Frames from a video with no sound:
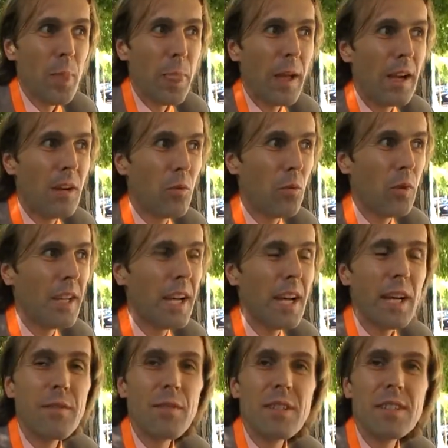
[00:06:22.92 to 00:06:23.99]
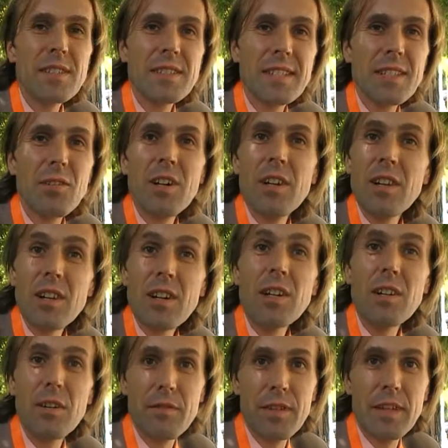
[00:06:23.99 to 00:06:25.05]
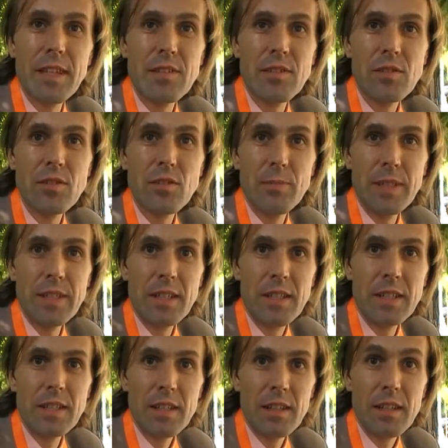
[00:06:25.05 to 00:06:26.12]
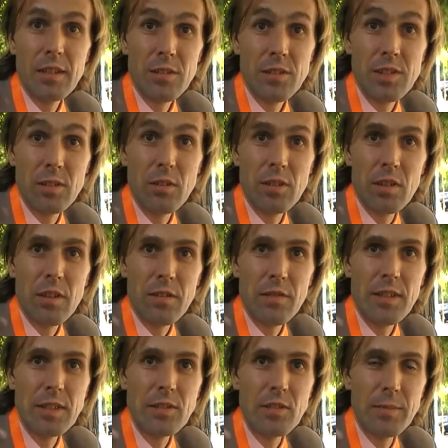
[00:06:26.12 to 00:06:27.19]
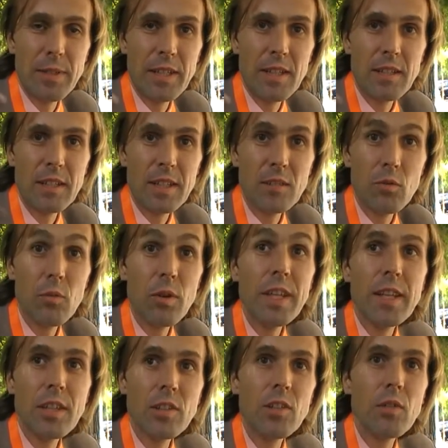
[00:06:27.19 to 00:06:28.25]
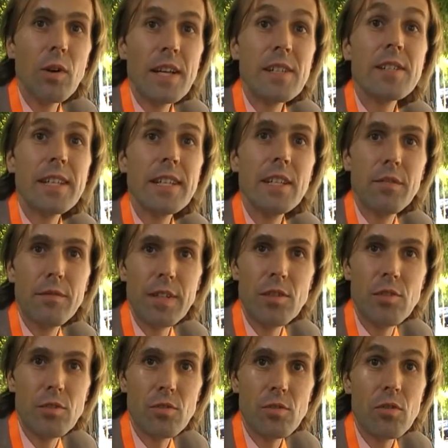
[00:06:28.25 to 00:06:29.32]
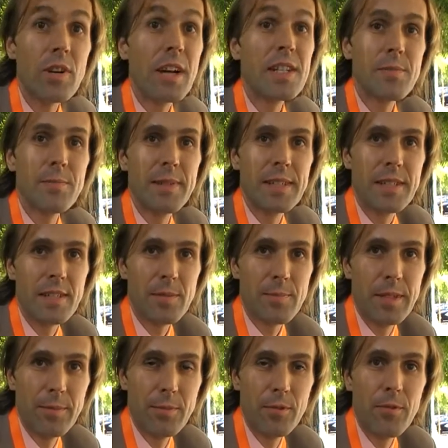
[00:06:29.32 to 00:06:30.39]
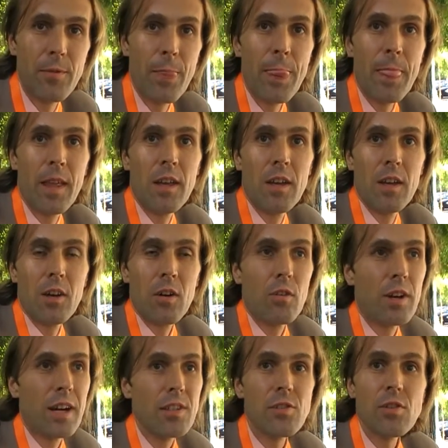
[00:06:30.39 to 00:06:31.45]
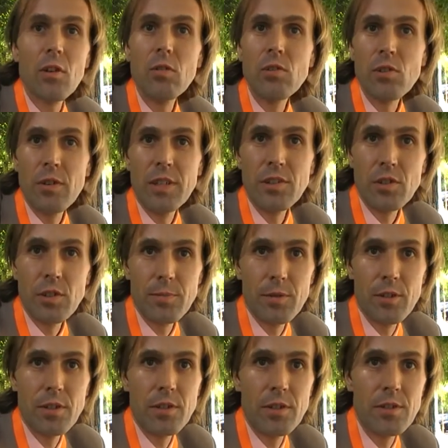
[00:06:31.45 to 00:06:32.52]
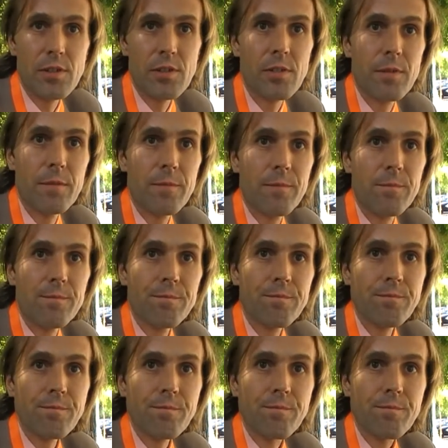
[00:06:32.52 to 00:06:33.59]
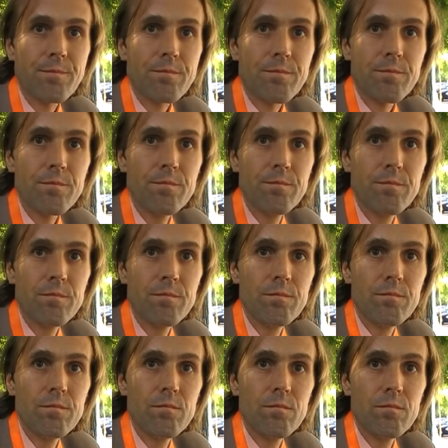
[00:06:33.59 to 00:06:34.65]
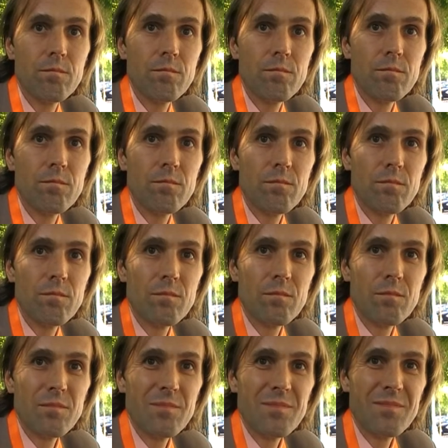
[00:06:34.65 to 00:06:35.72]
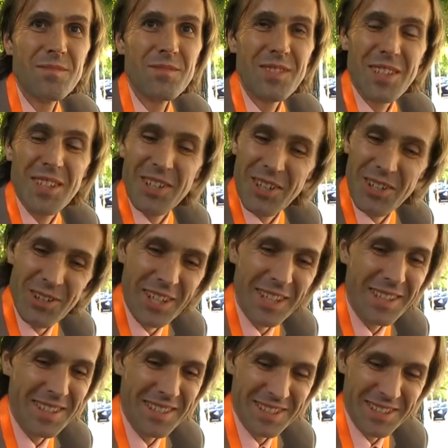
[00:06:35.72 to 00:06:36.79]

uh, we have still a lot of things to be done still a lot of things to be done that we can do as individuals or as business people mm -hmm. or as social entrepreneurs. Mm -hmm. Well, I wish you good luck with that. Thank you for sharing your thoughts right. today.